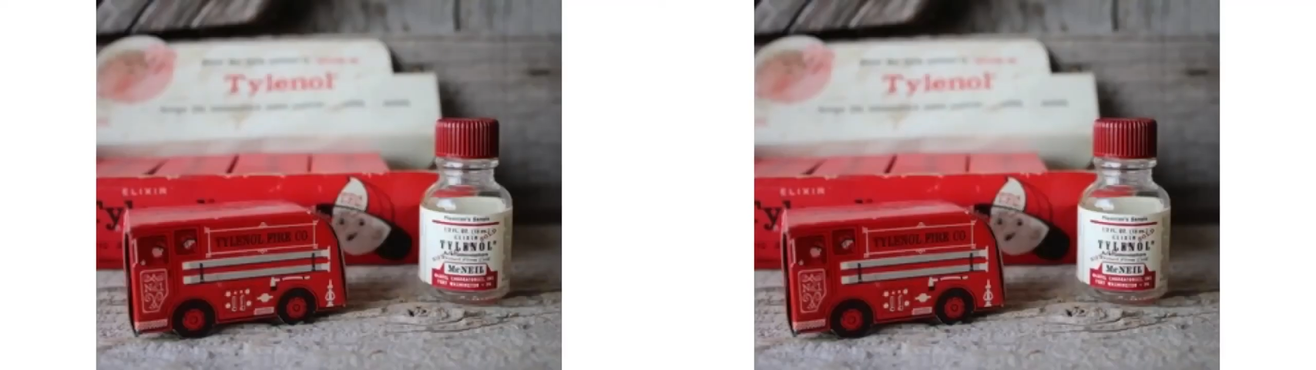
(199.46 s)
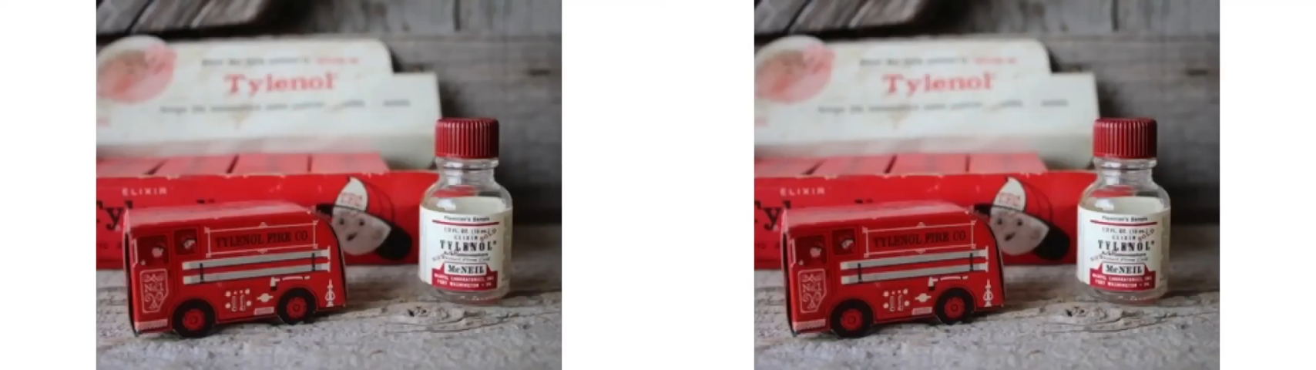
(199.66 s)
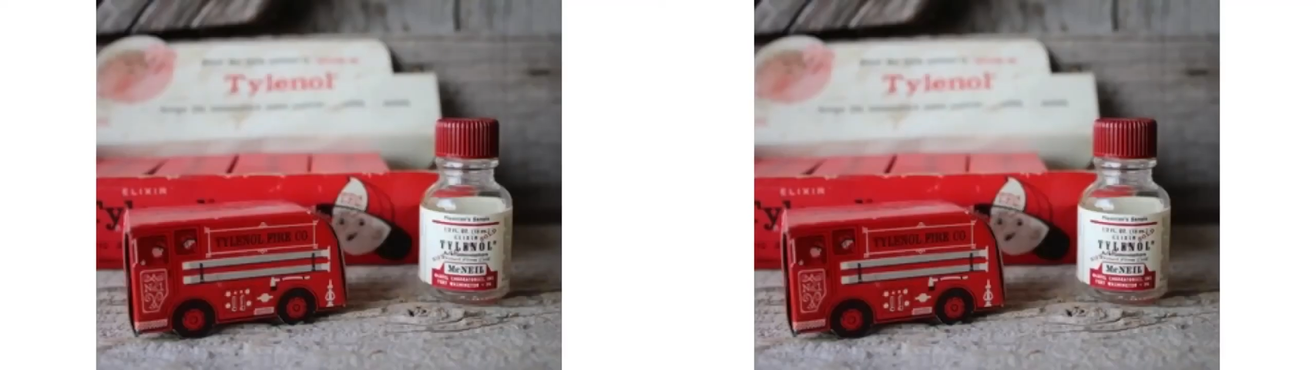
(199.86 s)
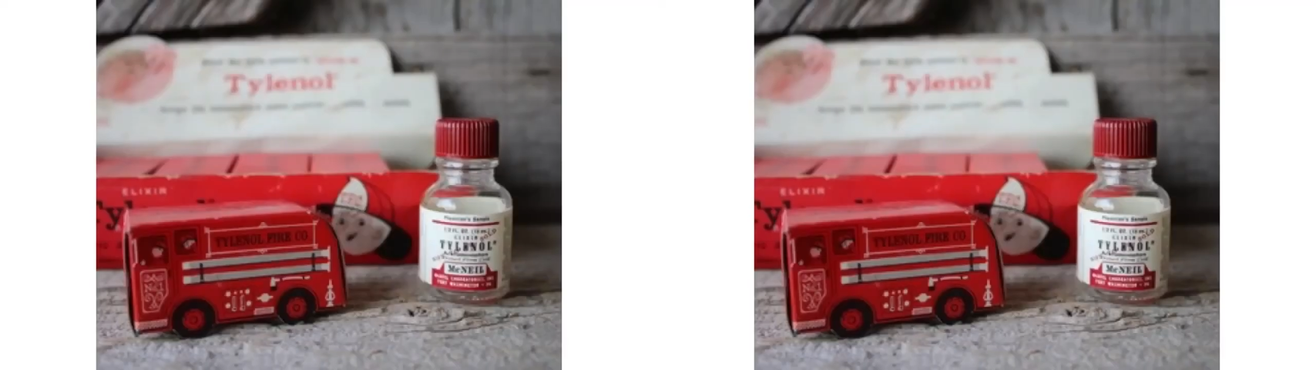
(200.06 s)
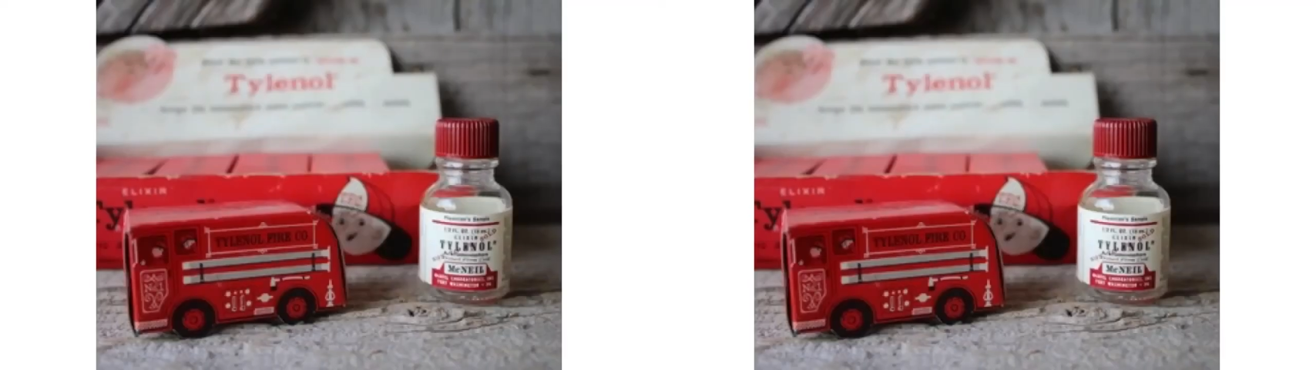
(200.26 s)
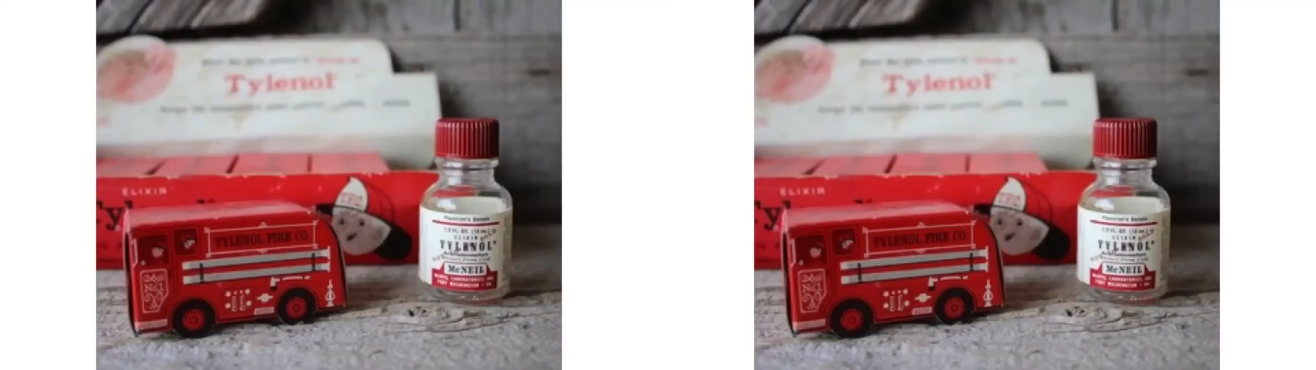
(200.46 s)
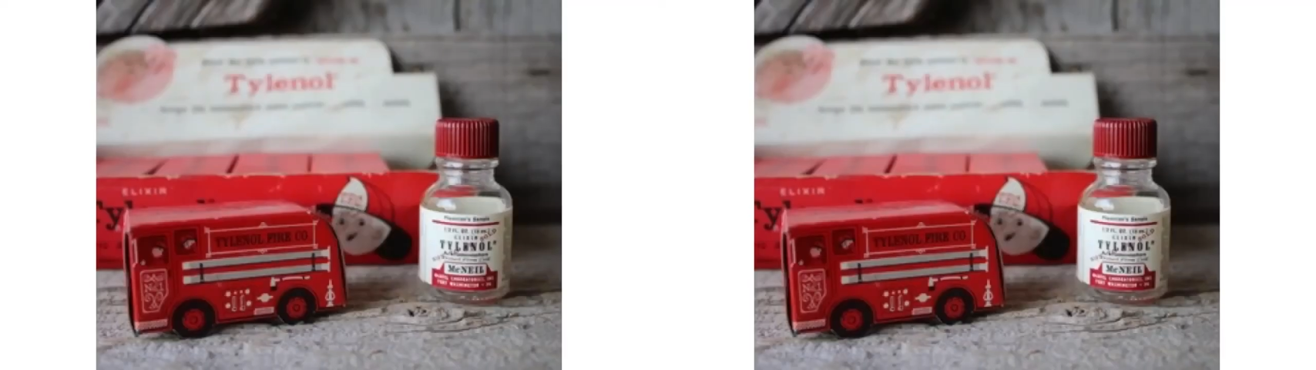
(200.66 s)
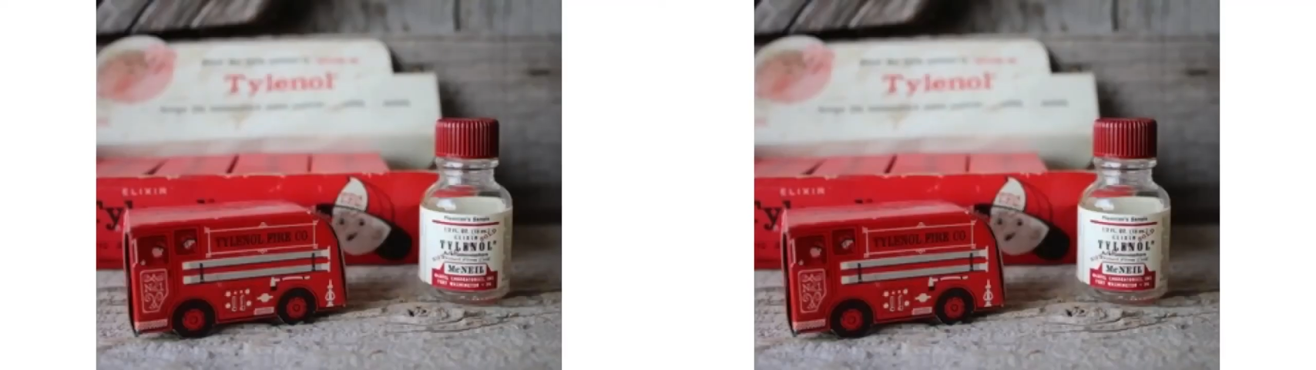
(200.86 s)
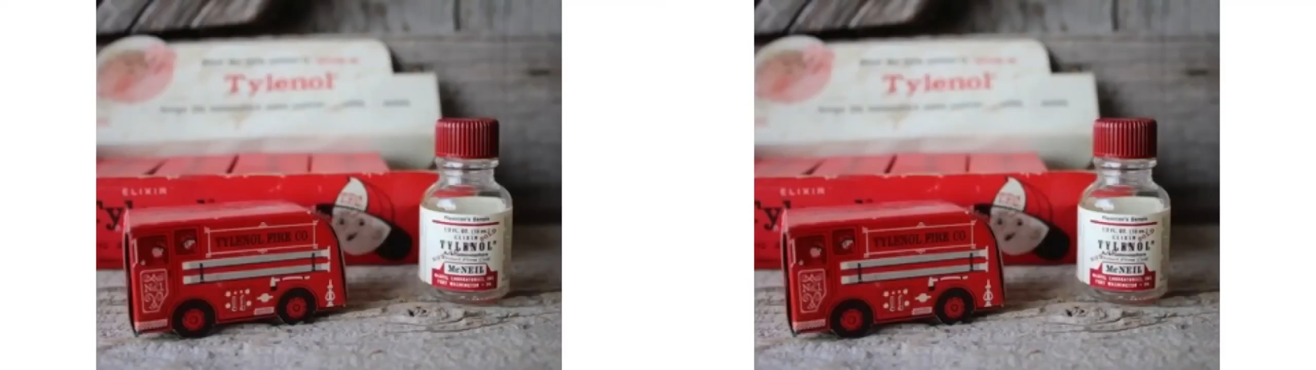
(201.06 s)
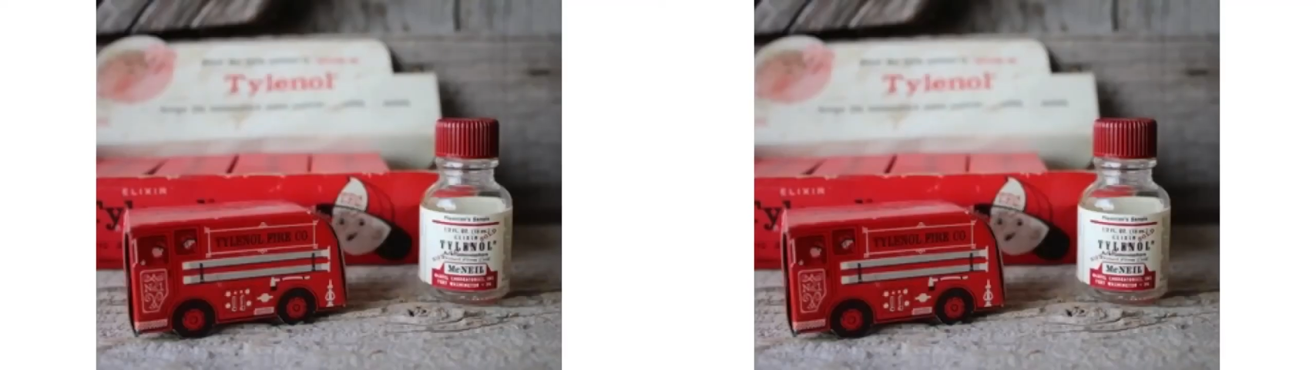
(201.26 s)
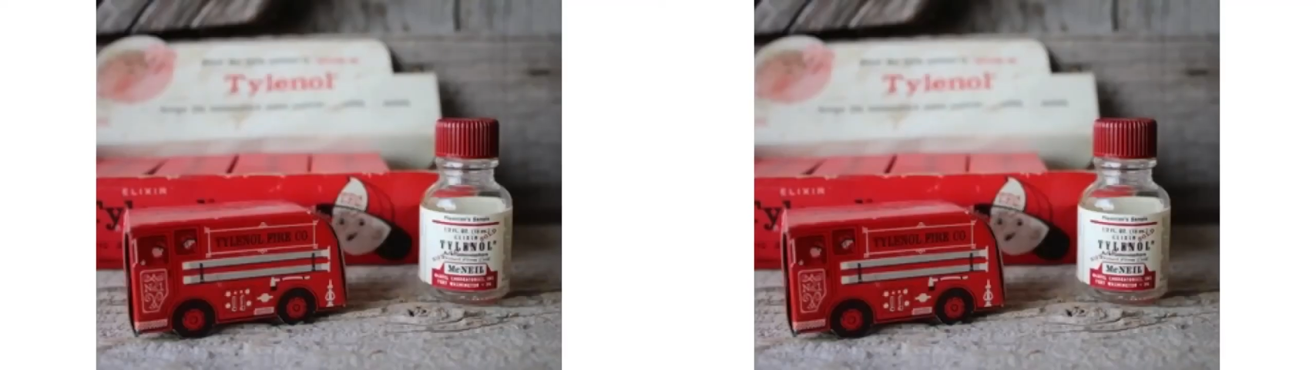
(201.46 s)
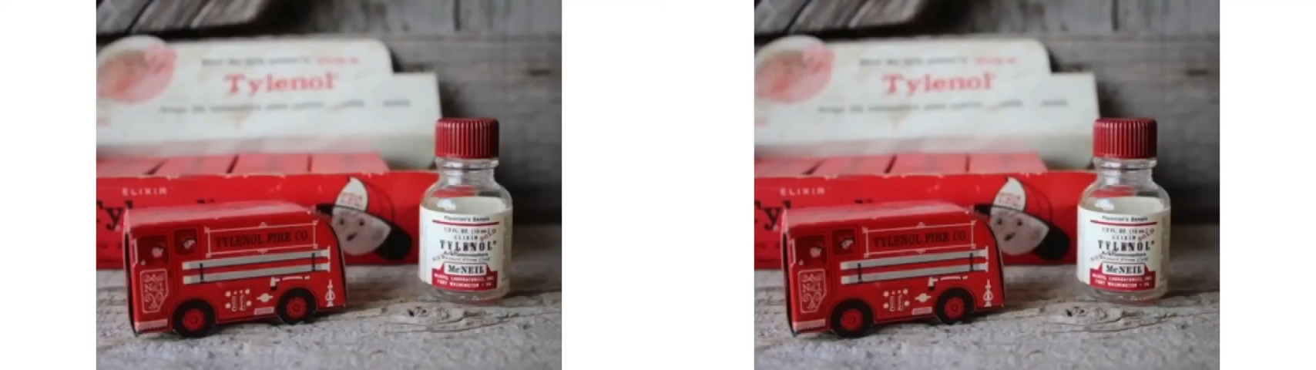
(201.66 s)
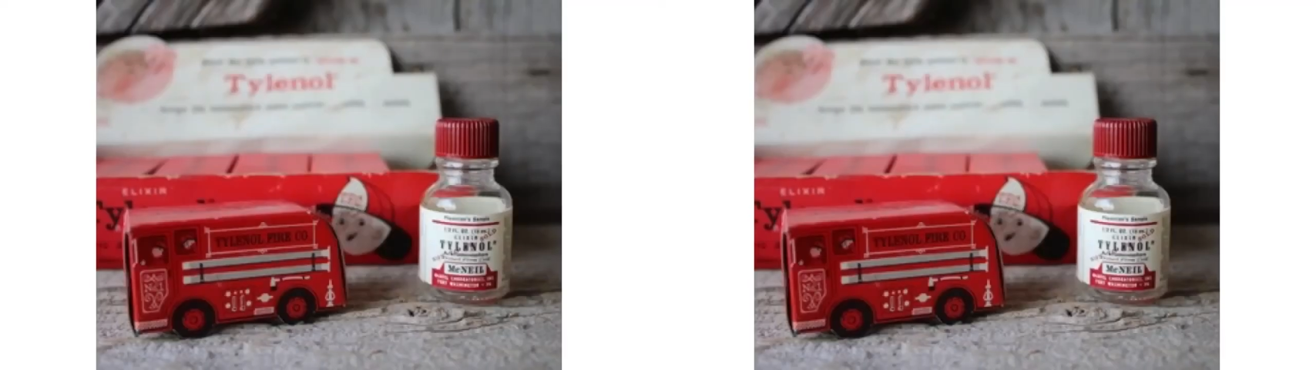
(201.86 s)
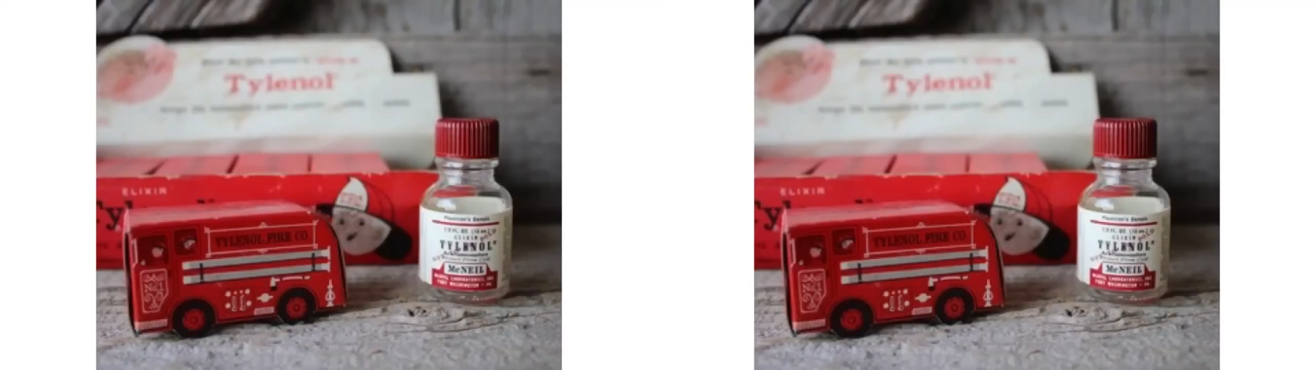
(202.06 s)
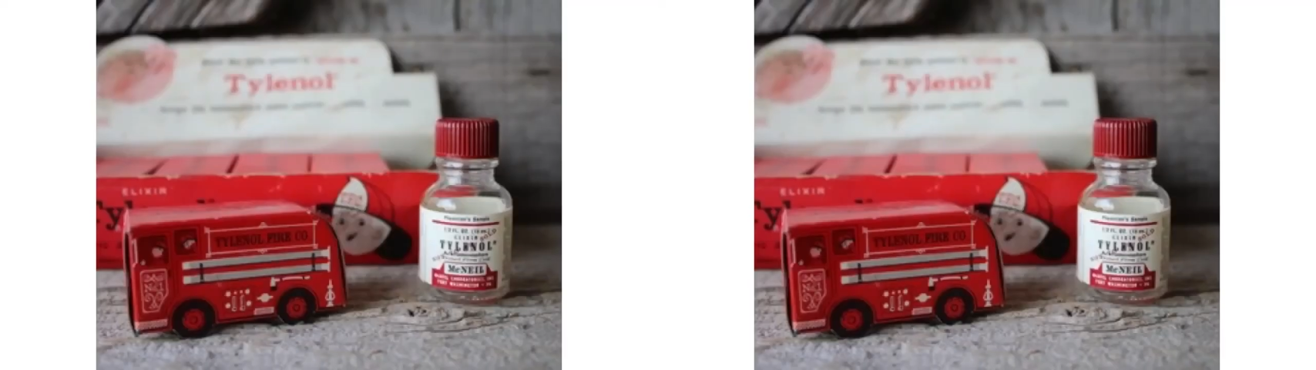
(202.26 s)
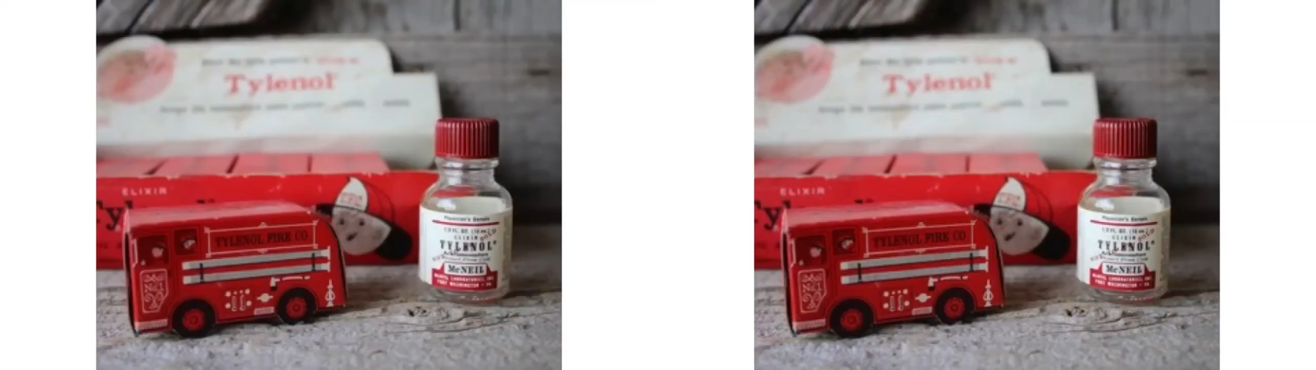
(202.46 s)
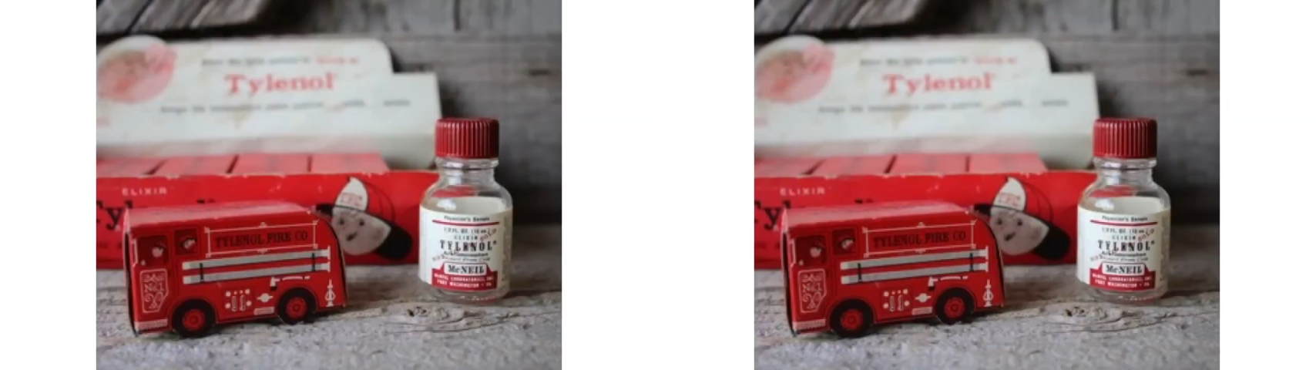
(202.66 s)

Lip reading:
[unreadable: no face in view]